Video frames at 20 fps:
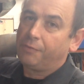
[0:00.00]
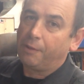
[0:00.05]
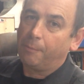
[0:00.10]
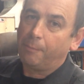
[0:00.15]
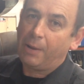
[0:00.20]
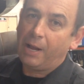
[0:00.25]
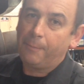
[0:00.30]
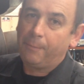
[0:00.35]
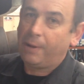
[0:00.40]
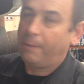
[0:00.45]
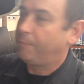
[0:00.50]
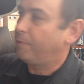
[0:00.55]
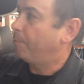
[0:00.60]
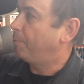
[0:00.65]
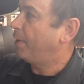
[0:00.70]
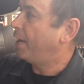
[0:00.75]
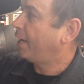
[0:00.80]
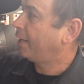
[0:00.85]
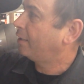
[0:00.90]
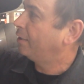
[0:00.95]
the pump up the
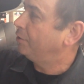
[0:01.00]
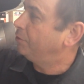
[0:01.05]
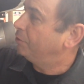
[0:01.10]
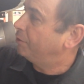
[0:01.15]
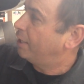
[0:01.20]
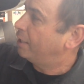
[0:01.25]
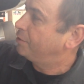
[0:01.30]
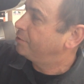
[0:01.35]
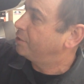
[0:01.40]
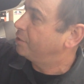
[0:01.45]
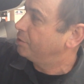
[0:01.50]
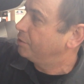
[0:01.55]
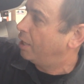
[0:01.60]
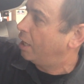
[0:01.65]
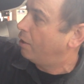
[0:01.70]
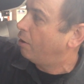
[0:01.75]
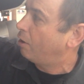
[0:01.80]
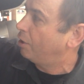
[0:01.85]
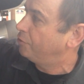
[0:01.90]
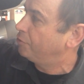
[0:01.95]
back, and you notice there's
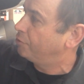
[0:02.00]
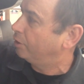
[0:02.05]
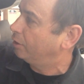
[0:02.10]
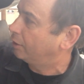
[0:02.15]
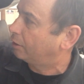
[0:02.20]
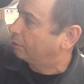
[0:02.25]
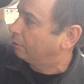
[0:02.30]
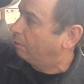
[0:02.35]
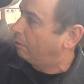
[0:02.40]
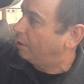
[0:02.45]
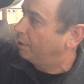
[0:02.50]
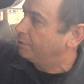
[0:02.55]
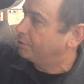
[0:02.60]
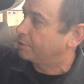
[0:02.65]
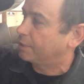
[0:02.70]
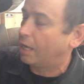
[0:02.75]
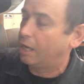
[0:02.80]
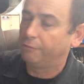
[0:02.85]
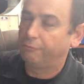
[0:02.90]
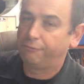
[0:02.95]
no hydraulic
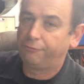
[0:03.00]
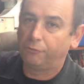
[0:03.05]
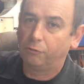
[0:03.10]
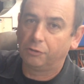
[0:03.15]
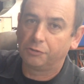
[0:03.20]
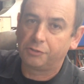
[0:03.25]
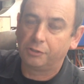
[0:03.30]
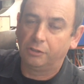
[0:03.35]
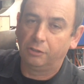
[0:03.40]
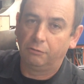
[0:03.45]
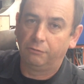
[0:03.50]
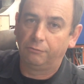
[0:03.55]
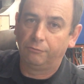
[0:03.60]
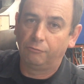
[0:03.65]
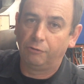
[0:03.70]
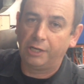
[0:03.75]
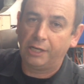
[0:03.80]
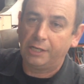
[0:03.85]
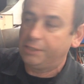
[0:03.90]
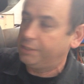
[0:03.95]
lines going forward to the
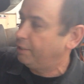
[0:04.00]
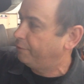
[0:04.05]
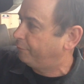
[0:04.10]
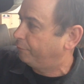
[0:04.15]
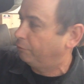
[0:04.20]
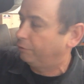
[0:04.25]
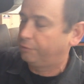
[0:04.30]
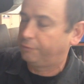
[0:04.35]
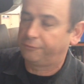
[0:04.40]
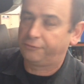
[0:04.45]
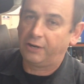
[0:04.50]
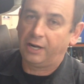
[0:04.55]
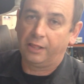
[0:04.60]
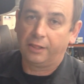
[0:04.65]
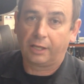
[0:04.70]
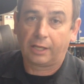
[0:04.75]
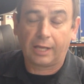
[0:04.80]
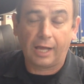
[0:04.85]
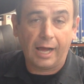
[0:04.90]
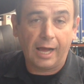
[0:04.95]
rear diff or the front
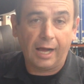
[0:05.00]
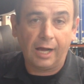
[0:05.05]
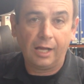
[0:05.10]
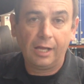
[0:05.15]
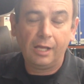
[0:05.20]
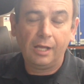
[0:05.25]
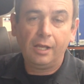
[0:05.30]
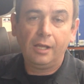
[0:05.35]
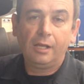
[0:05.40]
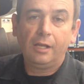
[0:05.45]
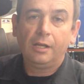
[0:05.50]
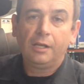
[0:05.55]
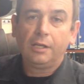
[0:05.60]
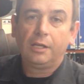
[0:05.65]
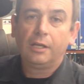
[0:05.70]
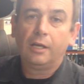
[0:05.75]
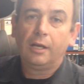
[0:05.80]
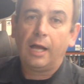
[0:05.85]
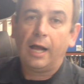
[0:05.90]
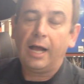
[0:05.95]
of the car,
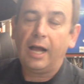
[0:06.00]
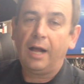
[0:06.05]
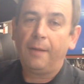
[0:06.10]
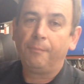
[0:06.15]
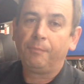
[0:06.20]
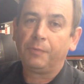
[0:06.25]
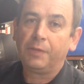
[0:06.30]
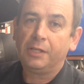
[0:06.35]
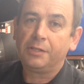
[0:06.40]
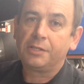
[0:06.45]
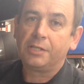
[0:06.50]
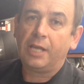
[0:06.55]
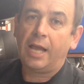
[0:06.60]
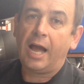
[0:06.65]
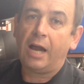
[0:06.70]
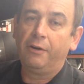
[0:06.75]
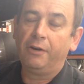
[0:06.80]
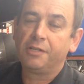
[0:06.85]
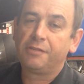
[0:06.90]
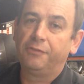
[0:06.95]
it's the
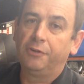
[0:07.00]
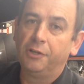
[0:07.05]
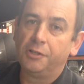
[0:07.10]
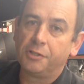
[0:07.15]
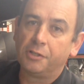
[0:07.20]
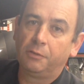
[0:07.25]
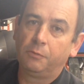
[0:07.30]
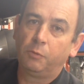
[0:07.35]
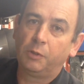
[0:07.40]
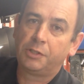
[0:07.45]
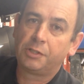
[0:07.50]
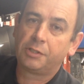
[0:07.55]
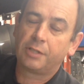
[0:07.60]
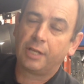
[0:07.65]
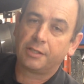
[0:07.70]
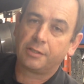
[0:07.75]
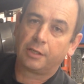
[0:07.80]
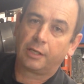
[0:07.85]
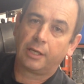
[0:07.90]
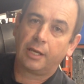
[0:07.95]
RS version which
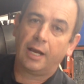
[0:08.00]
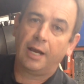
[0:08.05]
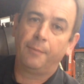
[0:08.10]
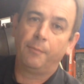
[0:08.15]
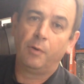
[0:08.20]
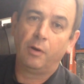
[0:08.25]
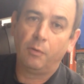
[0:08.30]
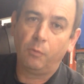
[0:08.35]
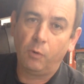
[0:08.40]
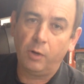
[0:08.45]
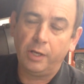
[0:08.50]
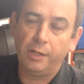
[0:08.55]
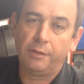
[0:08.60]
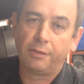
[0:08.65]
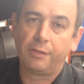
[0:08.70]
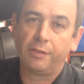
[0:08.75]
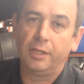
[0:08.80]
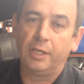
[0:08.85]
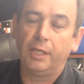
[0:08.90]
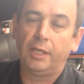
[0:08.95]
doesn't come
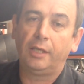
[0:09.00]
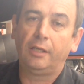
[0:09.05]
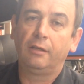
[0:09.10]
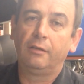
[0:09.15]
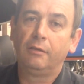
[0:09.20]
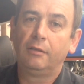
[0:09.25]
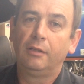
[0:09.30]
with the